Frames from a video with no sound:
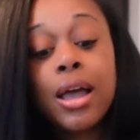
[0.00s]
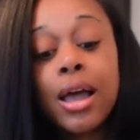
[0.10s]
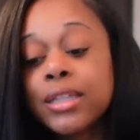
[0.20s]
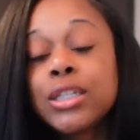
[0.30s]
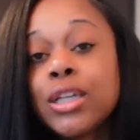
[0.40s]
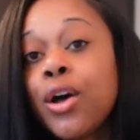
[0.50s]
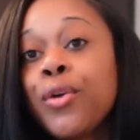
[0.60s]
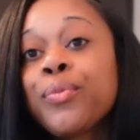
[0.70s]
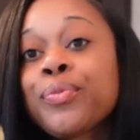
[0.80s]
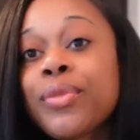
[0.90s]
And
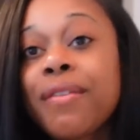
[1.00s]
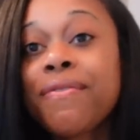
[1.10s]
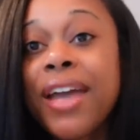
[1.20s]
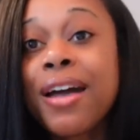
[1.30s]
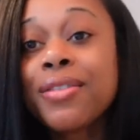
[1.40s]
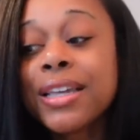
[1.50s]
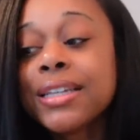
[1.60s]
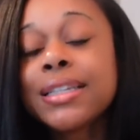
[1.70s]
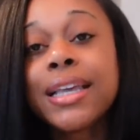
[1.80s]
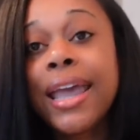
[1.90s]
so found
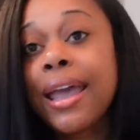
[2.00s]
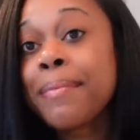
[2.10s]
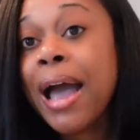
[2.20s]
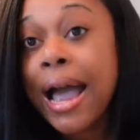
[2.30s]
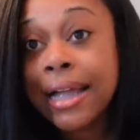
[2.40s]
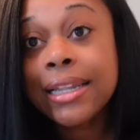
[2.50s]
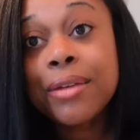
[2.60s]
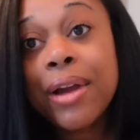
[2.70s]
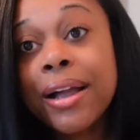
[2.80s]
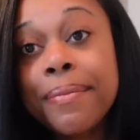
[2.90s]
this, came highly
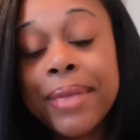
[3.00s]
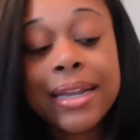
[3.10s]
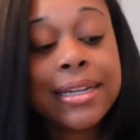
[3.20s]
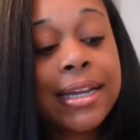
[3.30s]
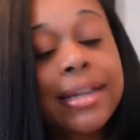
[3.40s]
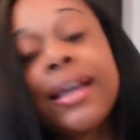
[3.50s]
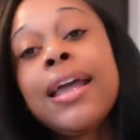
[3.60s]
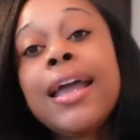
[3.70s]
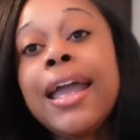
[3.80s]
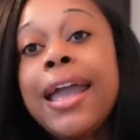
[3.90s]
recommended
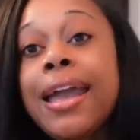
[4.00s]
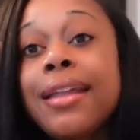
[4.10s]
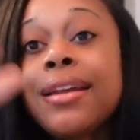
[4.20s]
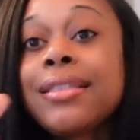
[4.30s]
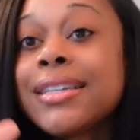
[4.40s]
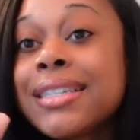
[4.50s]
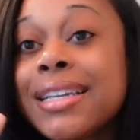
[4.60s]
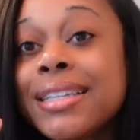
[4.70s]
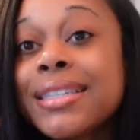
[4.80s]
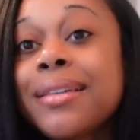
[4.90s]
and this
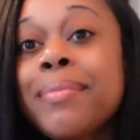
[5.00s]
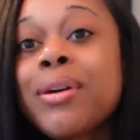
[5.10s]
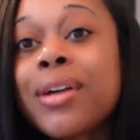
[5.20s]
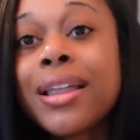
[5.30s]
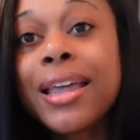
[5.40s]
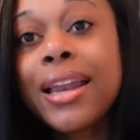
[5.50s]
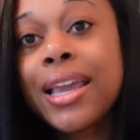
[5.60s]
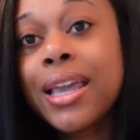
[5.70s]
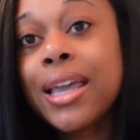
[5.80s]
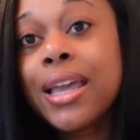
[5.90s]
is the milk that
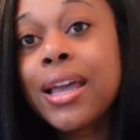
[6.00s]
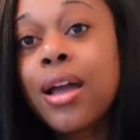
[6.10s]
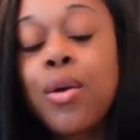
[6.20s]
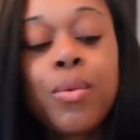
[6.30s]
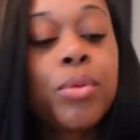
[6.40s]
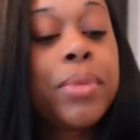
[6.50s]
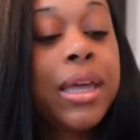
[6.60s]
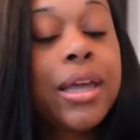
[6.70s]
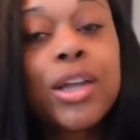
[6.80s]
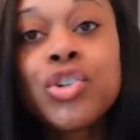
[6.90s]
he will
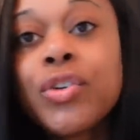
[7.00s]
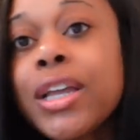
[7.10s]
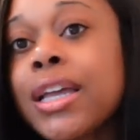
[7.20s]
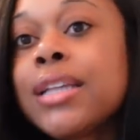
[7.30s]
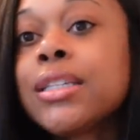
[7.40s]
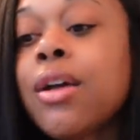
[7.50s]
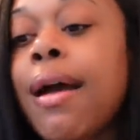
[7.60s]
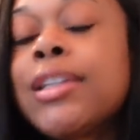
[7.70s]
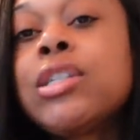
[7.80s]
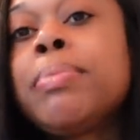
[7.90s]
be drinking so
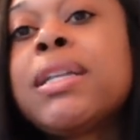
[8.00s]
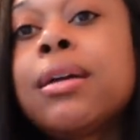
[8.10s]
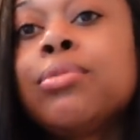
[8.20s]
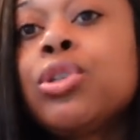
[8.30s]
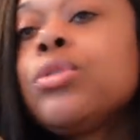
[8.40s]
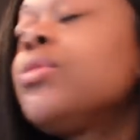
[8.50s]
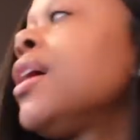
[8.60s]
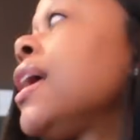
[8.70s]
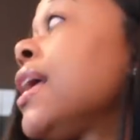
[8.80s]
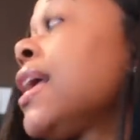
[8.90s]
i just picked up two
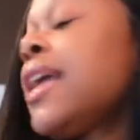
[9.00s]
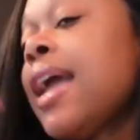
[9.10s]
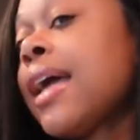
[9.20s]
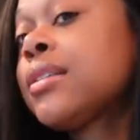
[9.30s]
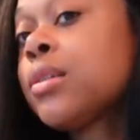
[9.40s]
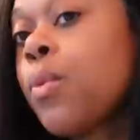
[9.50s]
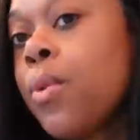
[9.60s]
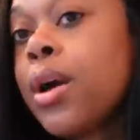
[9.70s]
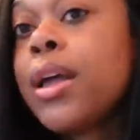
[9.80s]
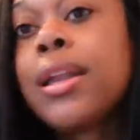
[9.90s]
he has
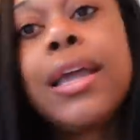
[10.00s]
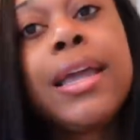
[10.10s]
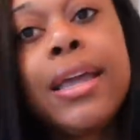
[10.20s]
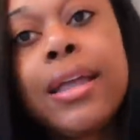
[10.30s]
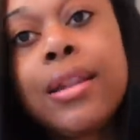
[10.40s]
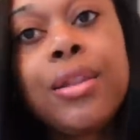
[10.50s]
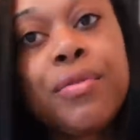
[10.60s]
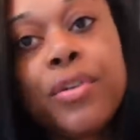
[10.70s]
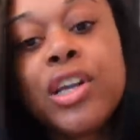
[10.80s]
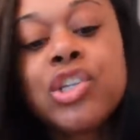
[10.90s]
one in the
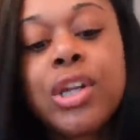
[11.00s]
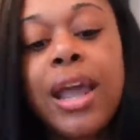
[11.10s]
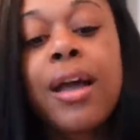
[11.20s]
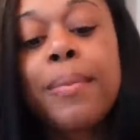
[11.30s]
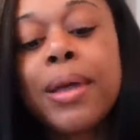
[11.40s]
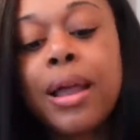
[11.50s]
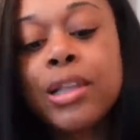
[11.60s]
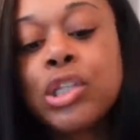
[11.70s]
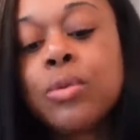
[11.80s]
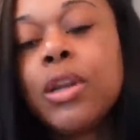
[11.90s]
fridge now but i
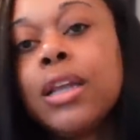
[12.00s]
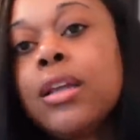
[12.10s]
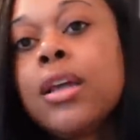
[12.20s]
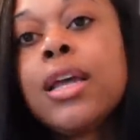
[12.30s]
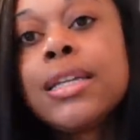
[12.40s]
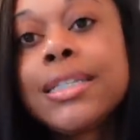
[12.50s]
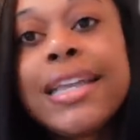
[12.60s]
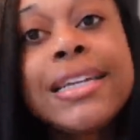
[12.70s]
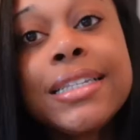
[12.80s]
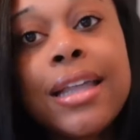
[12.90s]
just want to
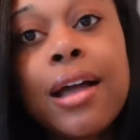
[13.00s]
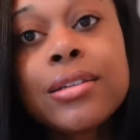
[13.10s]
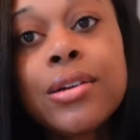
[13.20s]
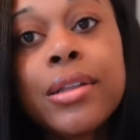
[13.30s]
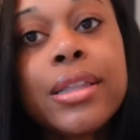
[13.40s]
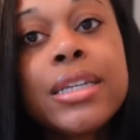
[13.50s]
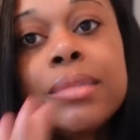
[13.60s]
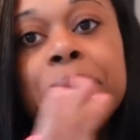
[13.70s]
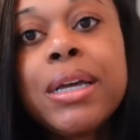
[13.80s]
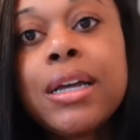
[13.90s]
stay stocked on this
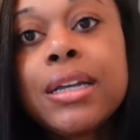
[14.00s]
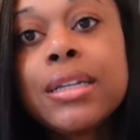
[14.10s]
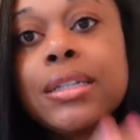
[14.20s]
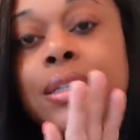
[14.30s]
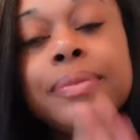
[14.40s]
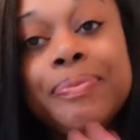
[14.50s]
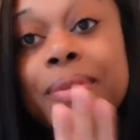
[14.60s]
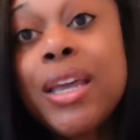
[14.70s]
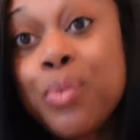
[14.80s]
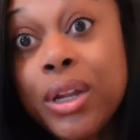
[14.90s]
because
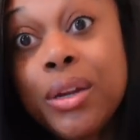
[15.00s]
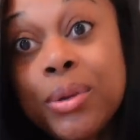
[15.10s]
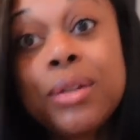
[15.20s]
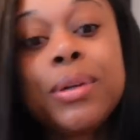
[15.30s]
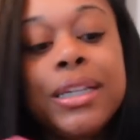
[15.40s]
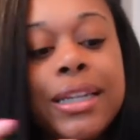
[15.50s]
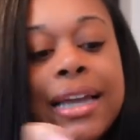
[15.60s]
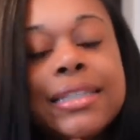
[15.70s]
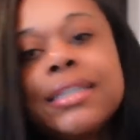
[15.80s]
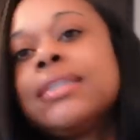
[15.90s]
he really really really
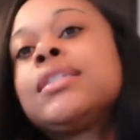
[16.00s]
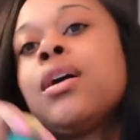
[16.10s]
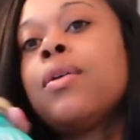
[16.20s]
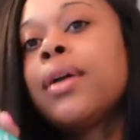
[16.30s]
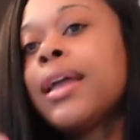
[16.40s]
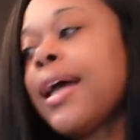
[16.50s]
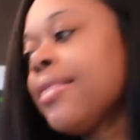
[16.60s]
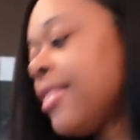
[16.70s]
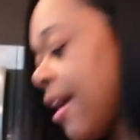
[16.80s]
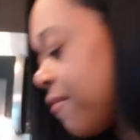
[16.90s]
likes it so i
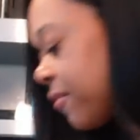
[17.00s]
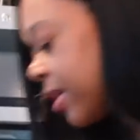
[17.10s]
got that for